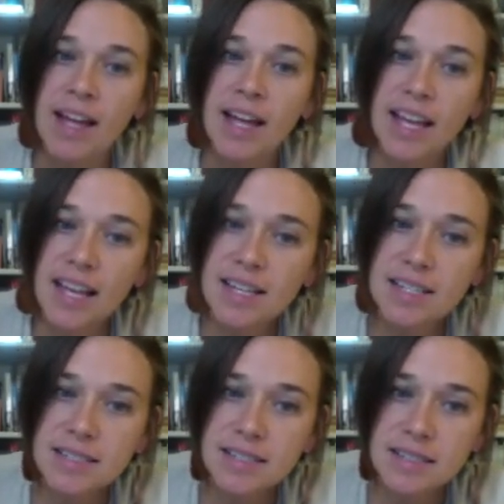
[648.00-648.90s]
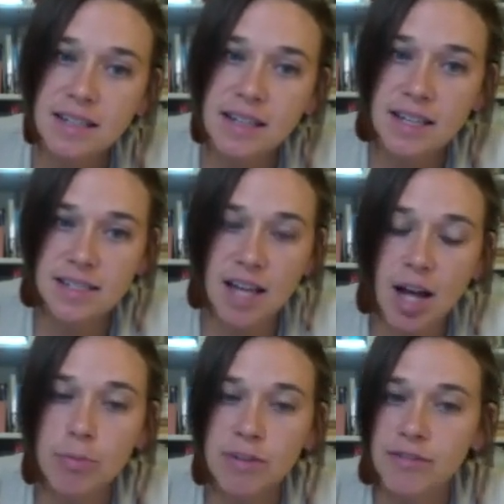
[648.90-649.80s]
Is a
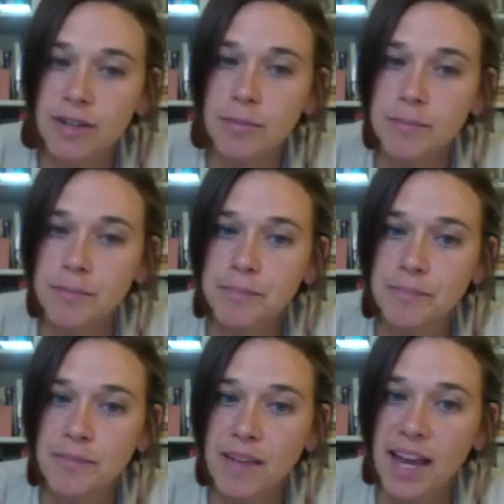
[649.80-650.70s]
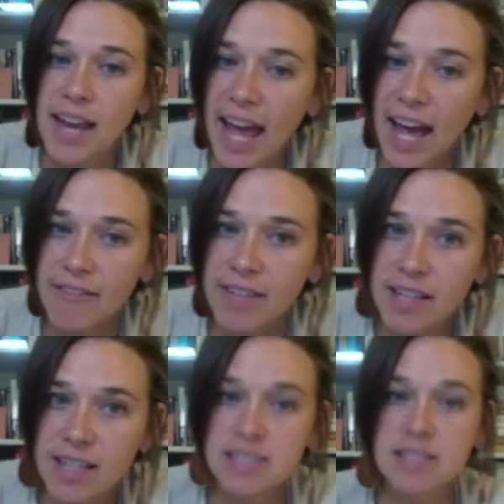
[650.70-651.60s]
helping verb, and having
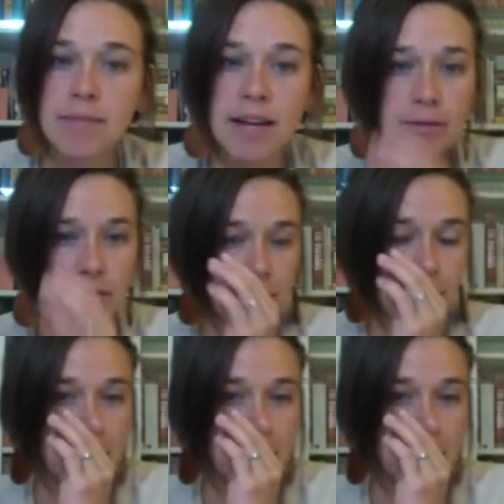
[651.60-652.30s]
is the main verb.